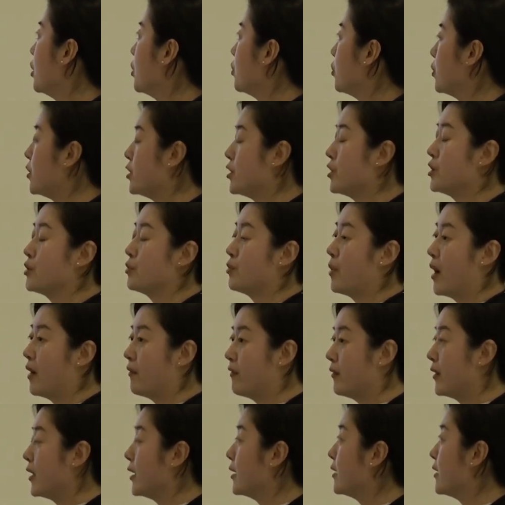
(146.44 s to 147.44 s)
which is
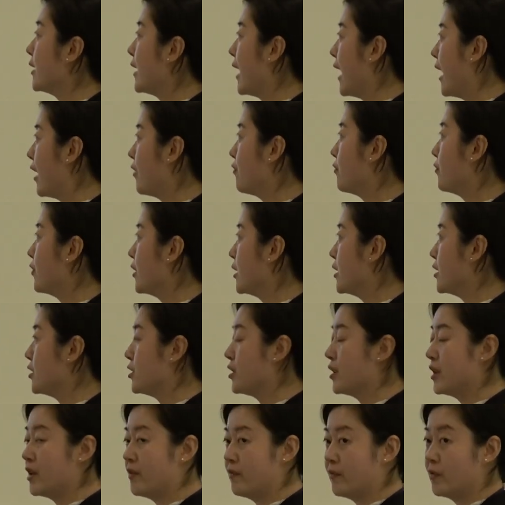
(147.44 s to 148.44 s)
roughly the average
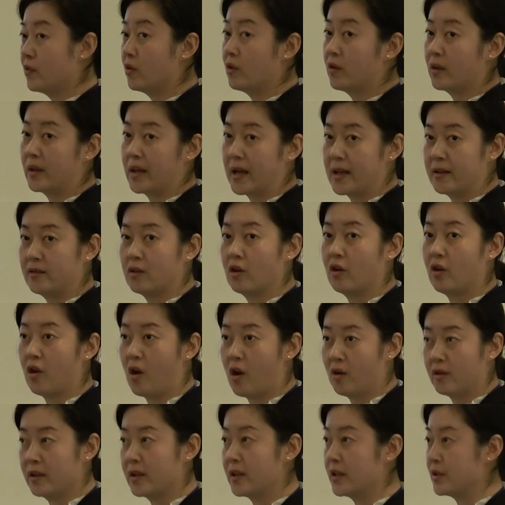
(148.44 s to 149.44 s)
if you look at the
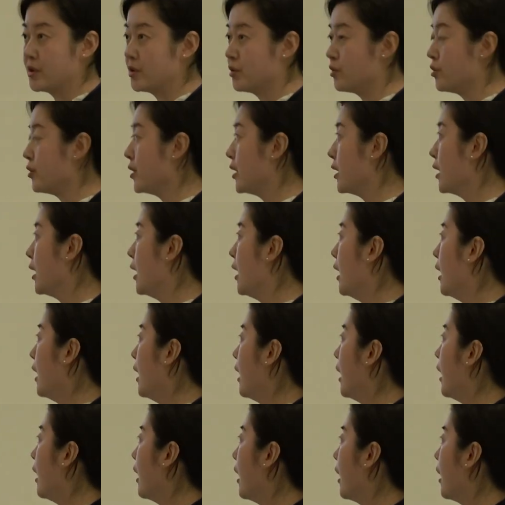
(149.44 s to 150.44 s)
long history
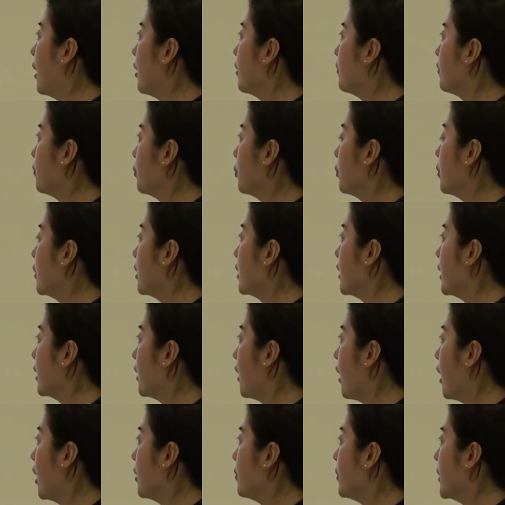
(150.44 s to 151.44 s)
of world
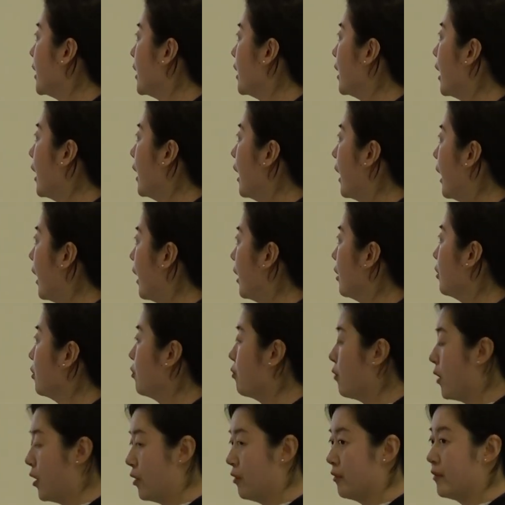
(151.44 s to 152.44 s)
economy
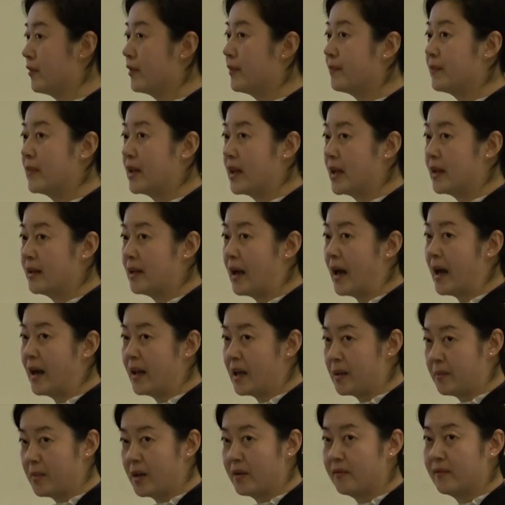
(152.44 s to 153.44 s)
growth. And
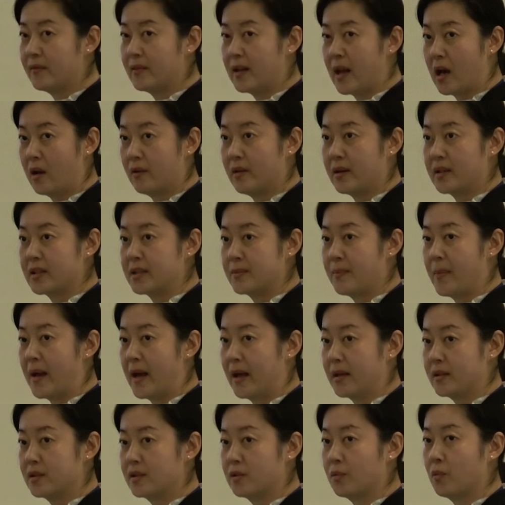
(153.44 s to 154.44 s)
IMF now
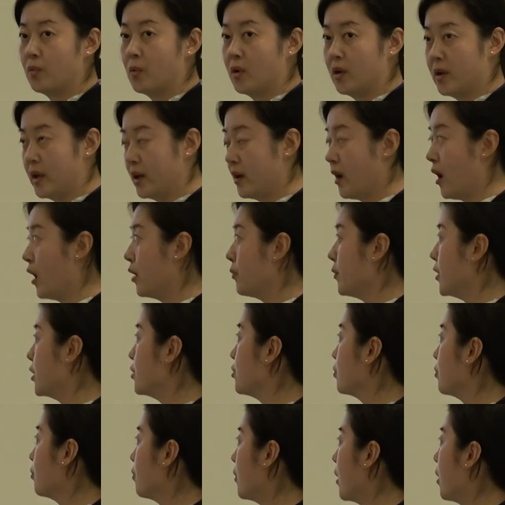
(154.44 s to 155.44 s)
expects the world economy
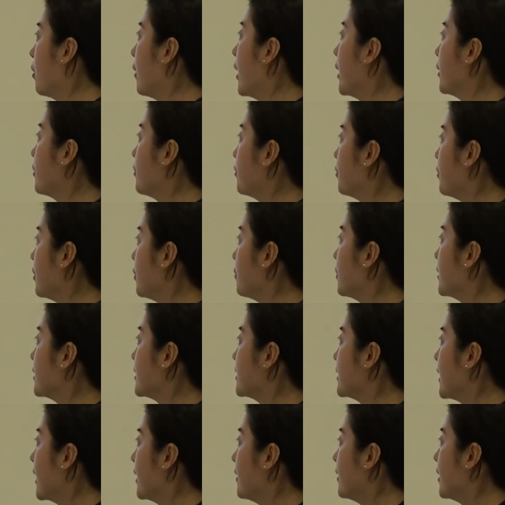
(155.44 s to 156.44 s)
to grow at
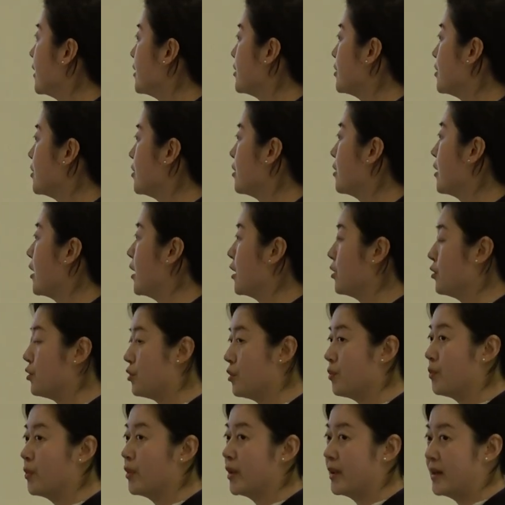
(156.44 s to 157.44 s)
3% this year and
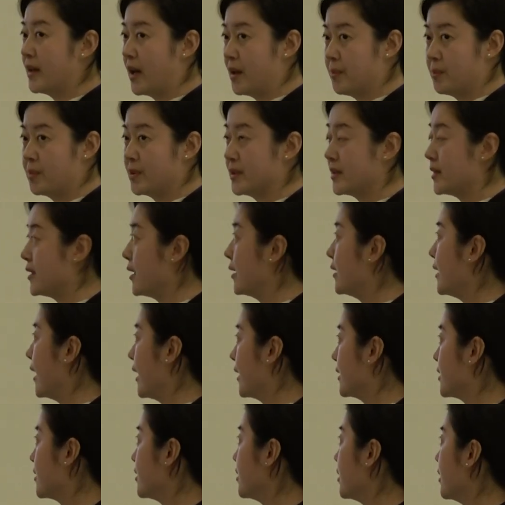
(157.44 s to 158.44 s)
2.9%
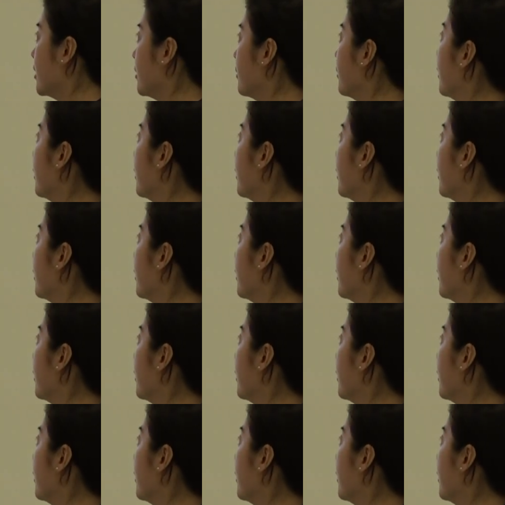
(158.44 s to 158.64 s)
next year.